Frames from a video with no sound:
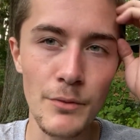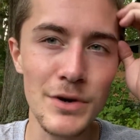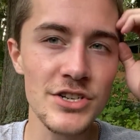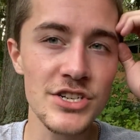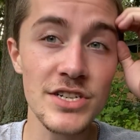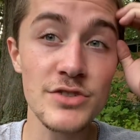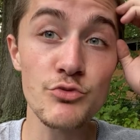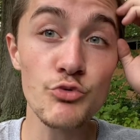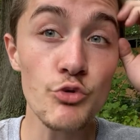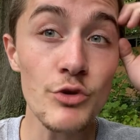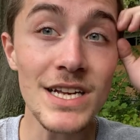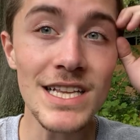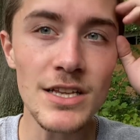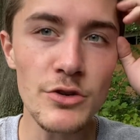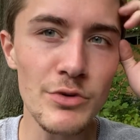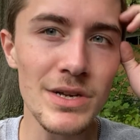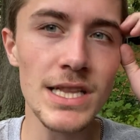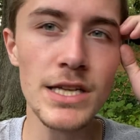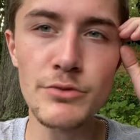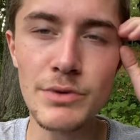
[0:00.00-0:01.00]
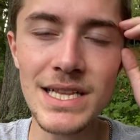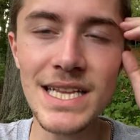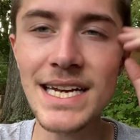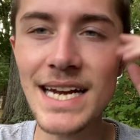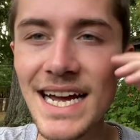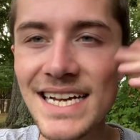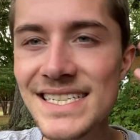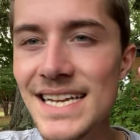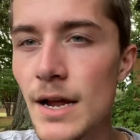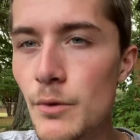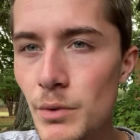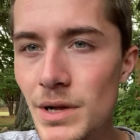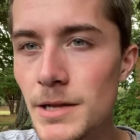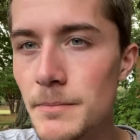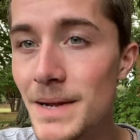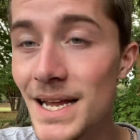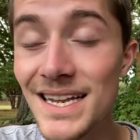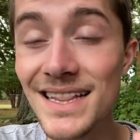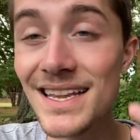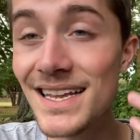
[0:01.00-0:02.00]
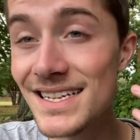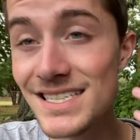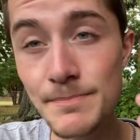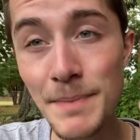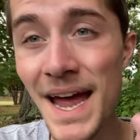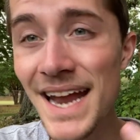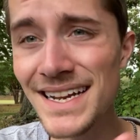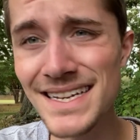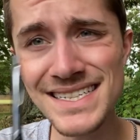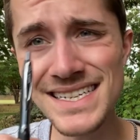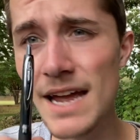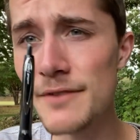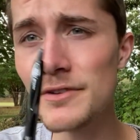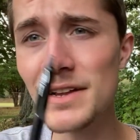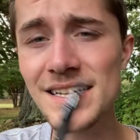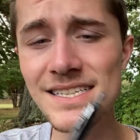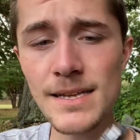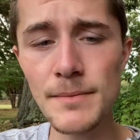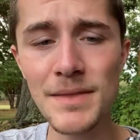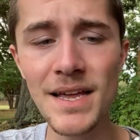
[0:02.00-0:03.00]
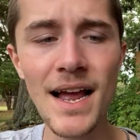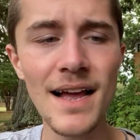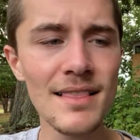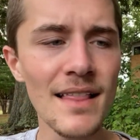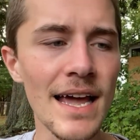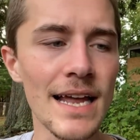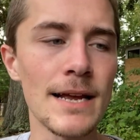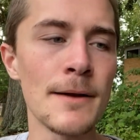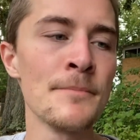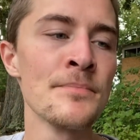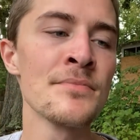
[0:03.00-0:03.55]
which is really, really, really nice, I will admit. And this pen is definitely something I like.